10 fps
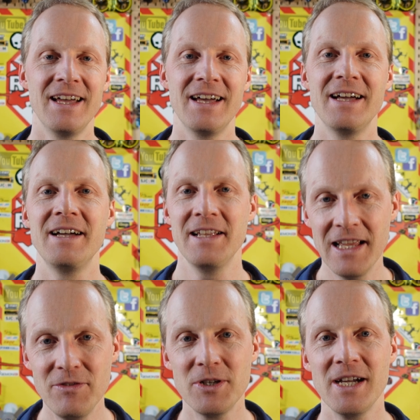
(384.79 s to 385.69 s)

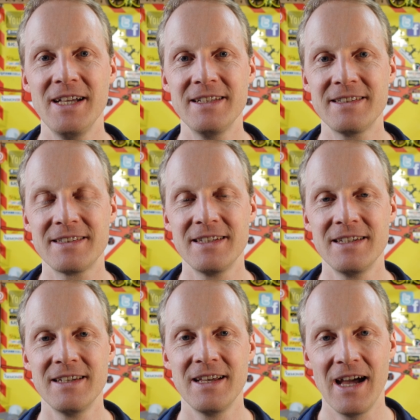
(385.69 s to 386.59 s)
love you guys,
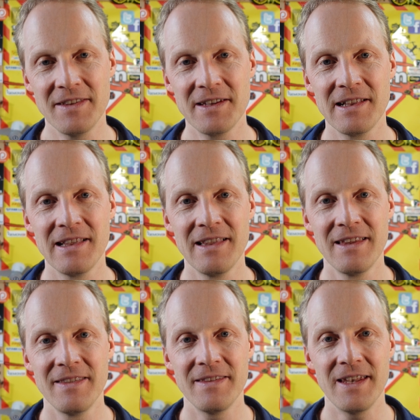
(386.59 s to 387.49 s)
until
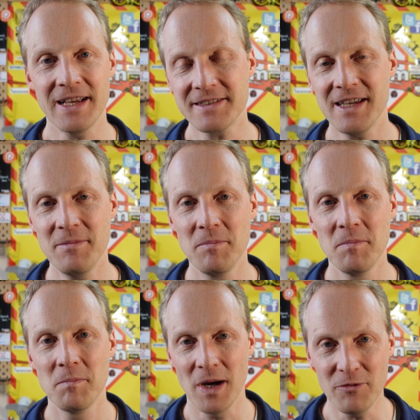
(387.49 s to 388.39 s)
the next time,
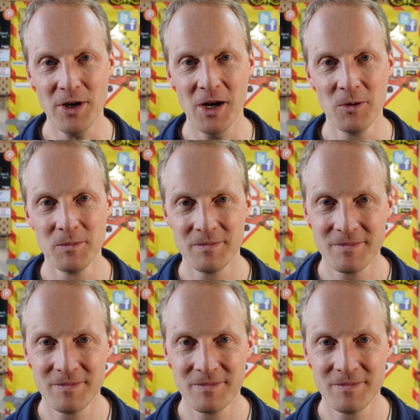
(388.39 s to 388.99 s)
bye for now.